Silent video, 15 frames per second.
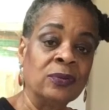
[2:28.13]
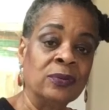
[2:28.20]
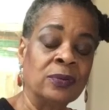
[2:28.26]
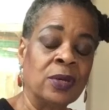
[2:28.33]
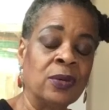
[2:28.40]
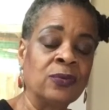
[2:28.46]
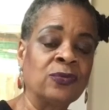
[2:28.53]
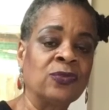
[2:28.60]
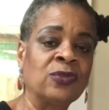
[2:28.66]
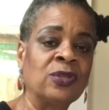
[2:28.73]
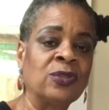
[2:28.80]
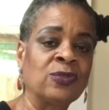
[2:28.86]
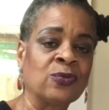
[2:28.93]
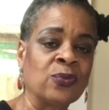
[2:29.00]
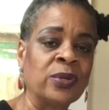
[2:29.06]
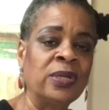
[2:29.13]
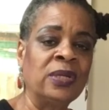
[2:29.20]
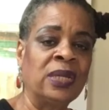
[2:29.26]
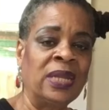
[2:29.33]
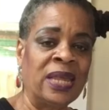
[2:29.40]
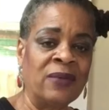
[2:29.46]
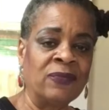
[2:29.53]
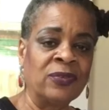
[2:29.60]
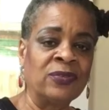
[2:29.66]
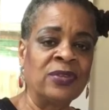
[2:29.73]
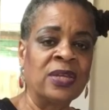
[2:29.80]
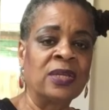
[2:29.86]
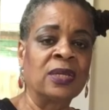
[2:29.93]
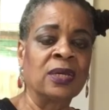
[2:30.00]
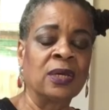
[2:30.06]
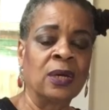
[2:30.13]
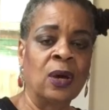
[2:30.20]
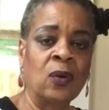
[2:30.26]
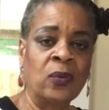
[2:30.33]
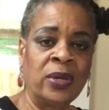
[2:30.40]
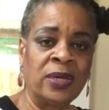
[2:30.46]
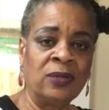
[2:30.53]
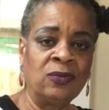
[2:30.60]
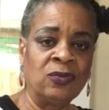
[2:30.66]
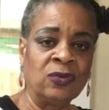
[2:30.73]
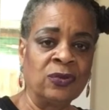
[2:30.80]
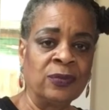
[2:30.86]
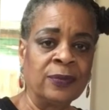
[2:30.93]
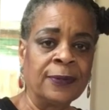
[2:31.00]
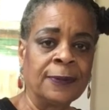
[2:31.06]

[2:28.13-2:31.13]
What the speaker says: Those are the three levels that it can go into.